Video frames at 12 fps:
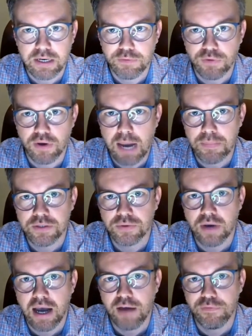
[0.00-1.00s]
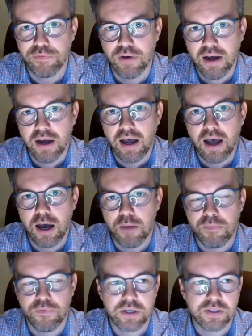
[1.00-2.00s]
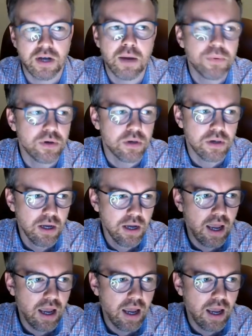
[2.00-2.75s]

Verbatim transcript: If you happen to have, um, for example,